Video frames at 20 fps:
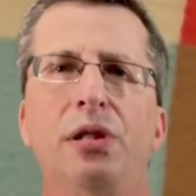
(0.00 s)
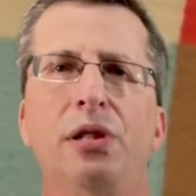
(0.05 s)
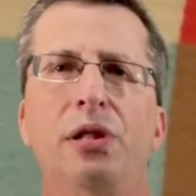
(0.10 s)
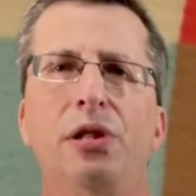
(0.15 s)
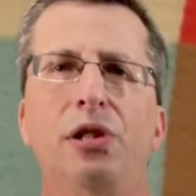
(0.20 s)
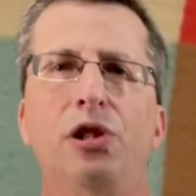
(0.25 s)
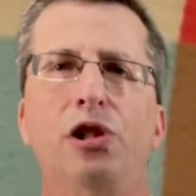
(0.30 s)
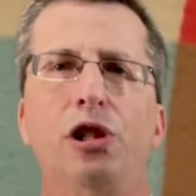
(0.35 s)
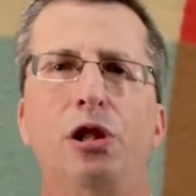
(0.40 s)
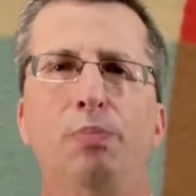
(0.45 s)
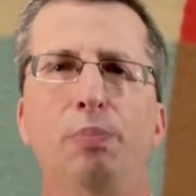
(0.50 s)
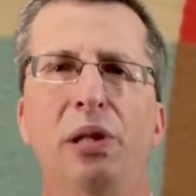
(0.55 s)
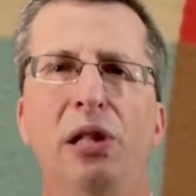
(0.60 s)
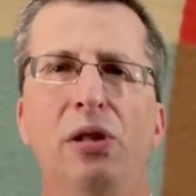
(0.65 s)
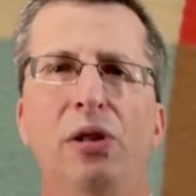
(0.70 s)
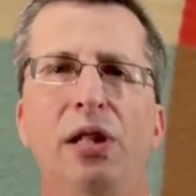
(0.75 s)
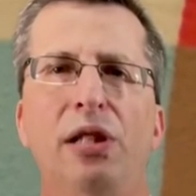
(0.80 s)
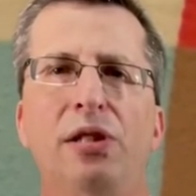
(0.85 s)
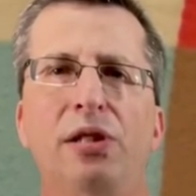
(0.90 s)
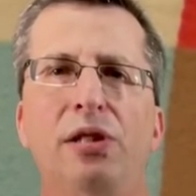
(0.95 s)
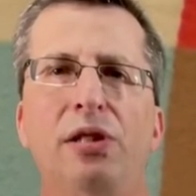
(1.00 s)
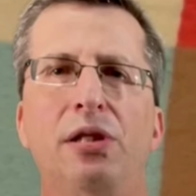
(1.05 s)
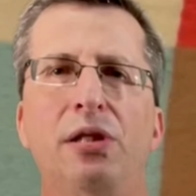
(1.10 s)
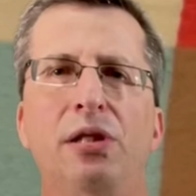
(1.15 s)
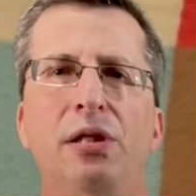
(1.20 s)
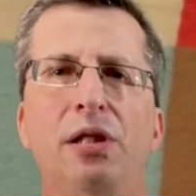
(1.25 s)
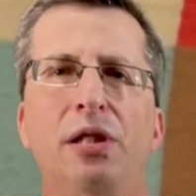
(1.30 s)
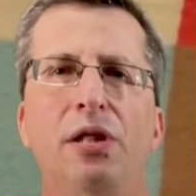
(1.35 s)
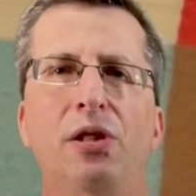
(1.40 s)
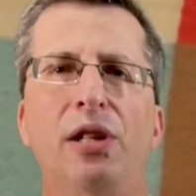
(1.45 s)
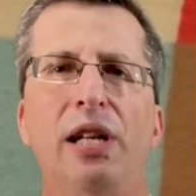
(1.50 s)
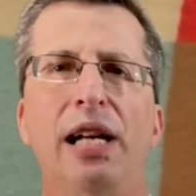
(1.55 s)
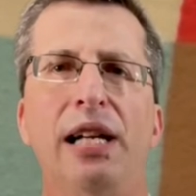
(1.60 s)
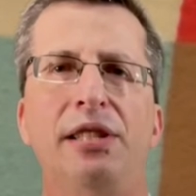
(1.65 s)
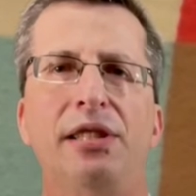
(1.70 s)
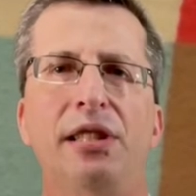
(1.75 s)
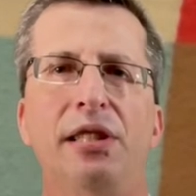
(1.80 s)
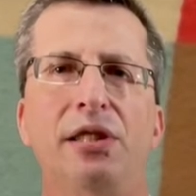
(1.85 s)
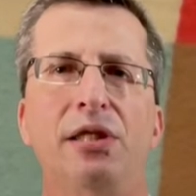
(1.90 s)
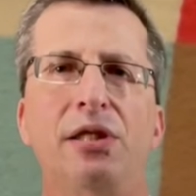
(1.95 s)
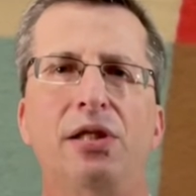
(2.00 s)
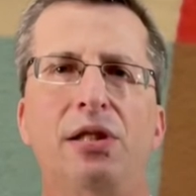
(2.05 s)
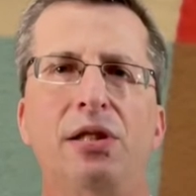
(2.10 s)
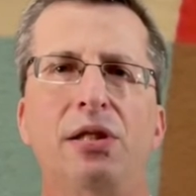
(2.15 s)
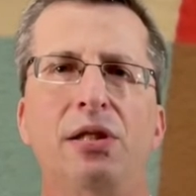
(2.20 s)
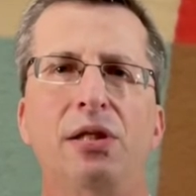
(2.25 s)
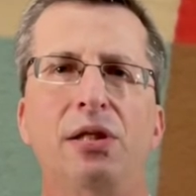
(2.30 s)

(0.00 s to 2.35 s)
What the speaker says: their spirits, their essence,